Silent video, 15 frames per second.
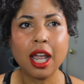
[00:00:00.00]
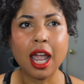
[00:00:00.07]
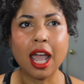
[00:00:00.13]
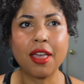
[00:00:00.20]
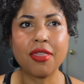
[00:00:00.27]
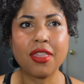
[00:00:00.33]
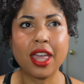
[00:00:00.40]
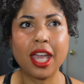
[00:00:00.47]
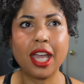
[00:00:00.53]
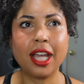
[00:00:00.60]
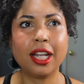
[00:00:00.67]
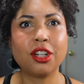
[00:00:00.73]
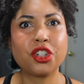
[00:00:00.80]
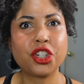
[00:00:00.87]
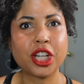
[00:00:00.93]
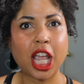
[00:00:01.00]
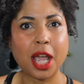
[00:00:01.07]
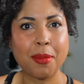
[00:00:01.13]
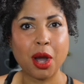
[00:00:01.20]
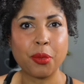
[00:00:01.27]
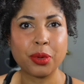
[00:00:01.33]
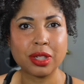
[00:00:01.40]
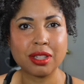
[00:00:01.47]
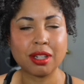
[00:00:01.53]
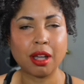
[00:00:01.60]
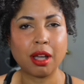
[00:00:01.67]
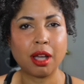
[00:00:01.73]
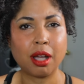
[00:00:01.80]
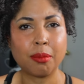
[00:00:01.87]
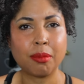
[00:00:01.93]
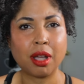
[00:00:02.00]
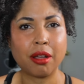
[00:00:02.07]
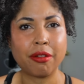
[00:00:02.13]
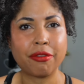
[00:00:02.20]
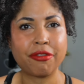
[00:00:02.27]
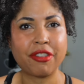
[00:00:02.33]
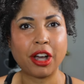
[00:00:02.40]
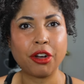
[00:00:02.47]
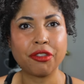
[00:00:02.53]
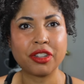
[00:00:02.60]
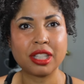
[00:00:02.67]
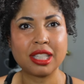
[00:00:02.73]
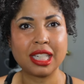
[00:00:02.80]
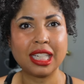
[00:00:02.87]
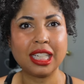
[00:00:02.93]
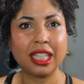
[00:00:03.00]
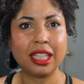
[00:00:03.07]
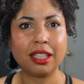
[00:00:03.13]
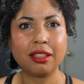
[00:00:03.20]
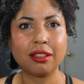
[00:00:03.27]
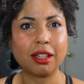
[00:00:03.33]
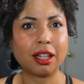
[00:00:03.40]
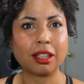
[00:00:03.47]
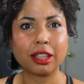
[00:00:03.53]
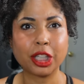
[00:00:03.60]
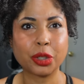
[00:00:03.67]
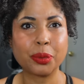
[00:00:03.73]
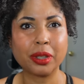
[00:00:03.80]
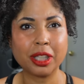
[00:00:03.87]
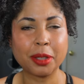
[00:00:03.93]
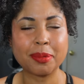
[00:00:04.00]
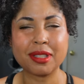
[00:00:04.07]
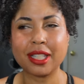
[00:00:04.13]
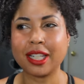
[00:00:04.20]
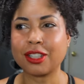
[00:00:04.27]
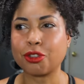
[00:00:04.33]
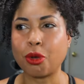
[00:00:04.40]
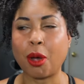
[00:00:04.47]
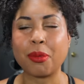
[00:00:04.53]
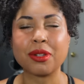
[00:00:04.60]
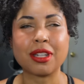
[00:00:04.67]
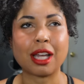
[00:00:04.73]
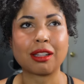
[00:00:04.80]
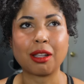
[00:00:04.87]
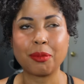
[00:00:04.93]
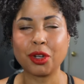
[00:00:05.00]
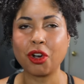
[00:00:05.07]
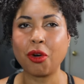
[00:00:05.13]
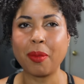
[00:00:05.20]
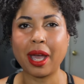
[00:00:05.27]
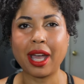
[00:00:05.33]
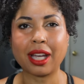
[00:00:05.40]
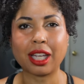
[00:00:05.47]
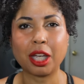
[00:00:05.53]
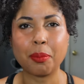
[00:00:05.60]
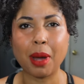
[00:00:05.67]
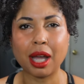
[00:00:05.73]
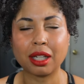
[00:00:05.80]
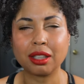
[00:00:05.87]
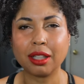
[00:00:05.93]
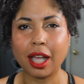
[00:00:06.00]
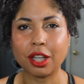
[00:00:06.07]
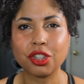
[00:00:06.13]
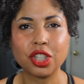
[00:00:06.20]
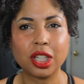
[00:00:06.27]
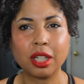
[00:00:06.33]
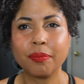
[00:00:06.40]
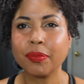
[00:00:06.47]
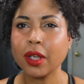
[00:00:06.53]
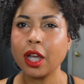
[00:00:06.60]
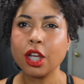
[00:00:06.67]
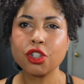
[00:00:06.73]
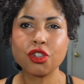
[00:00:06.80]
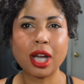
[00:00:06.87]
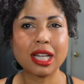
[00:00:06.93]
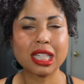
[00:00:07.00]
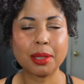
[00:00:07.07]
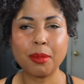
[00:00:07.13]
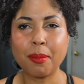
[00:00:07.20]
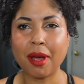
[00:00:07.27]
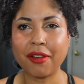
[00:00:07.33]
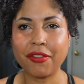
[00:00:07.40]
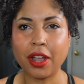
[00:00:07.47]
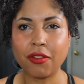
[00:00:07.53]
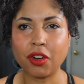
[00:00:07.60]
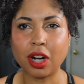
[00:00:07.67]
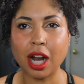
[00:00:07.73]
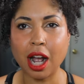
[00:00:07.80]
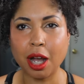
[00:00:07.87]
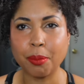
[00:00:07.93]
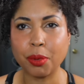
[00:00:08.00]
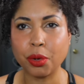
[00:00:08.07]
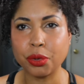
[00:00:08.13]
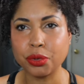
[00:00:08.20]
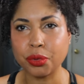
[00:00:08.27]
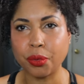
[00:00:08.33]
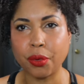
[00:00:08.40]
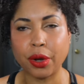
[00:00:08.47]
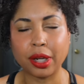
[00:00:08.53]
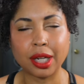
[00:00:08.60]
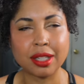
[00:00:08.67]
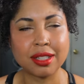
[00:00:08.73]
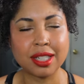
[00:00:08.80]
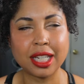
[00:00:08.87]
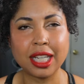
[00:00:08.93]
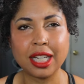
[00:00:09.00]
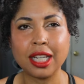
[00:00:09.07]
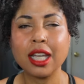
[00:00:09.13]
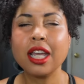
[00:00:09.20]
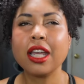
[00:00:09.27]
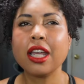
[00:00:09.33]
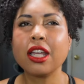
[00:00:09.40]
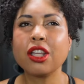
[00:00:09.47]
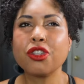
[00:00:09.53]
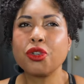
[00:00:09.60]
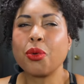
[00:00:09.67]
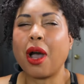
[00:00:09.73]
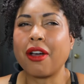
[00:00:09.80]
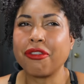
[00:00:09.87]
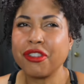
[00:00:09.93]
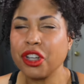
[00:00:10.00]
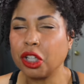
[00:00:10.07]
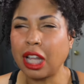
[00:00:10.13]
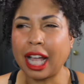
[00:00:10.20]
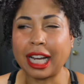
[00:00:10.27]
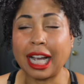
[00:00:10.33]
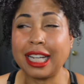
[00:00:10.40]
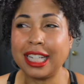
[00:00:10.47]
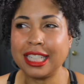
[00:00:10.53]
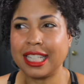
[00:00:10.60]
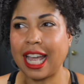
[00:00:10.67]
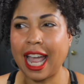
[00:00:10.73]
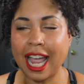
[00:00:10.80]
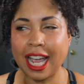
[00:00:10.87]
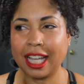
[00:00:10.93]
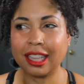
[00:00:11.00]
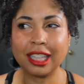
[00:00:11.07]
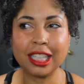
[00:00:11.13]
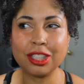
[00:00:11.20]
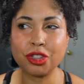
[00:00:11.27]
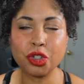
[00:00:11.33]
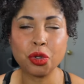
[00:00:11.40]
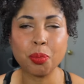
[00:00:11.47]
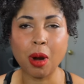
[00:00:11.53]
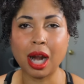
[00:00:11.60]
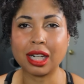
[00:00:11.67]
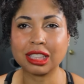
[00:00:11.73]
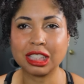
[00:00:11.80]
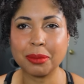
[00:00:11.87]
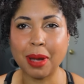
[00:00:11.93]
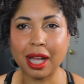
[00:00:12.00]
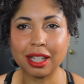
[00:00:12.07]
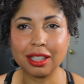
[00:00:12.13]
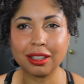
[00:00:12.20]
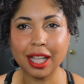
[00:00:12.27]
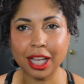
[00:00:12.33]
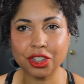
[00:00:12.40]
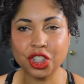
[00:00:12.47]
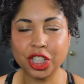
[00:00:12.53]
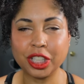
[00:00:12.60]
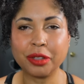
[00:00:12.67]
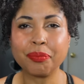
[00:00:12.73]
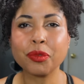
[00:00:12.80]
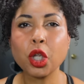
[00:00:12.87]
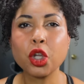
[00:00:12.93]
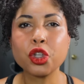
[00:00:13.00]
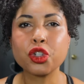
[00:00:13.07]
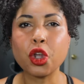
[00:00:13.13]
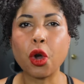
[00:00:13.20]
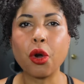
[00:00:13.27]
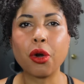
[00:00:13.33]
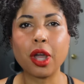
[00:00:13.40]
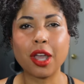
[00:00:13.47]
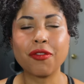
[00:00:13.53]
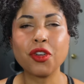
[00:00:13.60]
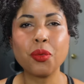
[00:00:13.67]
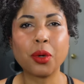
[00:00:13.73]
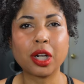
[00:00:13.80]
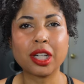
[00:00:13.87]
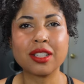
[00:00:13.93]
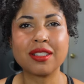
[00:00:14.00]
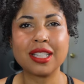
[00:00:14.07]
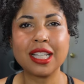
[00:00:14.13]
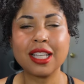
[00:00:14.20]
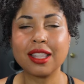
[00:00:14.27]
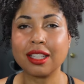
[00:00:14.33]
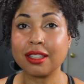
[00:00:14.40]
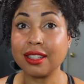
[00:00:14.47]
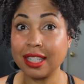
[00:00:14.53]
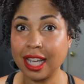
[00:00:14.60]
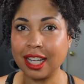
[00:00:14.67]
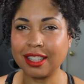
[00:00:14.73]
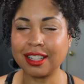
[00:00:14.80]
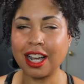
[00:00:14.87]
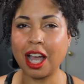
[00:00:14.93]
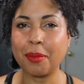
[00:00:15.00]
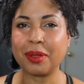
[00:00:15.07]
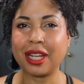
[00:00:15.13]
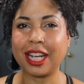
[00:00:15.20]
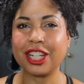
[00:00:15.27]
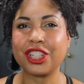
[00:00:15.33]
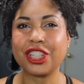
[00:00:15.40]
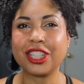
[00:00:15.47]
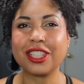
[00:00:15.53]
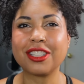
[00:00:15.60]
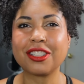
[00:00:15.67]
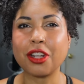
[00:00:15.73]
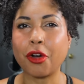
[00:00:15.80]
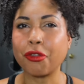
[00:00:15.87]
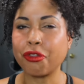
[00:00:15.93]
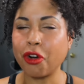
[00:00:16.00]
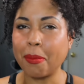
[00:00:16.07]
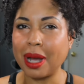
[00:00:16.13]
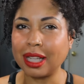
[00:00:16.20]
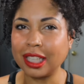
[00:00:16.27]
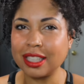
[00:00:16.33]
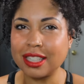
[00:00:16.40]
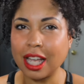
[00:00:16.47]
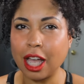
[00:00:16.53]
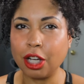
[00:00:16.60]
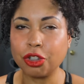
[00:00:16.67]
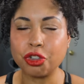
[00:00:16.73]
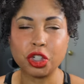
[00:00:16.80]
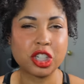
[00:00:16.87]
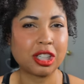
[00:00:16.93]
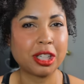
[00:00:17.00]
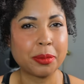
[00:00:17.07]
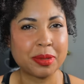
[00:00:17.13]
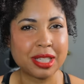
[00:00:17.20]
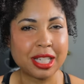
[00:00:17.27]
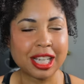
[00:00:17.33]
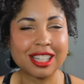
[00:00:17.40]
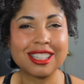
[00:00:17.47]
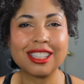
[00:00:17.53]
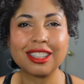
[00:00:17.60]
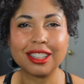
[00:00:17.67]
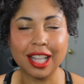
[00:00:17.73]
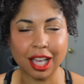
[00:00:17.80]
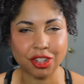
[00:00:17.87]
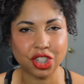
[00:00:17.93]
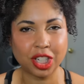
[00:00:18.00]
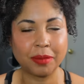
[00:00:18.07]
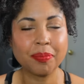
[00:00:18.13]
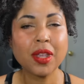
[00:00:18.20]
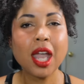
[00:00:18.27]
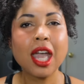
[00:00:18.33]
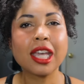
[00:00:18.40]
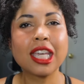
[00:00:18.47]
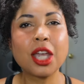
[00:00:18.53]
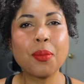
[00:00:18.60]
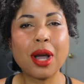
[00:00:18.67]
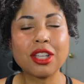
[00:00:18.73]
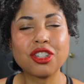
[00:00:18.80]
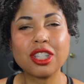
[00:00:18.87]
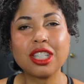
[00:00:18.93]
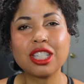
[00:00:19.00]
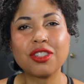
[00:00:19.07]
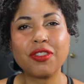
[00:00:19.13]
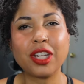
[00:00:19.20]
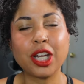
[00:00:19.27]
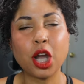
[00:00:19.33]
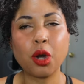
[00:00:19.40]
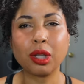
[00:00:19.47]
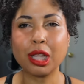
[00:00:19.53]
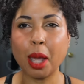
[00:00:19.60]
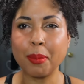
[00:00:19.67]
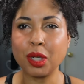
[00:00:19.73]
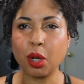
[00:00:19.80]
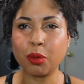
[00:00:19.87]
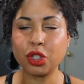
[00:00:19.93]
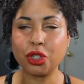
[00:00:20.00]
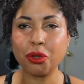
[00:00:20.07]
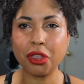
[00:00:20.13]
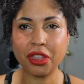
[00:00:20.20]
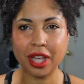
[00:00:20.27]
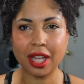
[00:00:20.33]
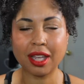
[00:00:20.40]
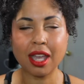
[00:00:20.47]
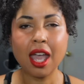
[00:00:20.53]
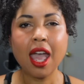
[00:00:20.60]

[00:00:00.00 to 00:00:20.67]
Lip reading: And then she came out with some velveteen liquid lipstick. So I was like, let me go back in my collection, try some of my favorite combos on and see, do I feel like I need to add these new products in my collection? So if you wanna see the 10 combinations from my Lisa Eldridge lipstick collection, keep watching this video, let me know what you think.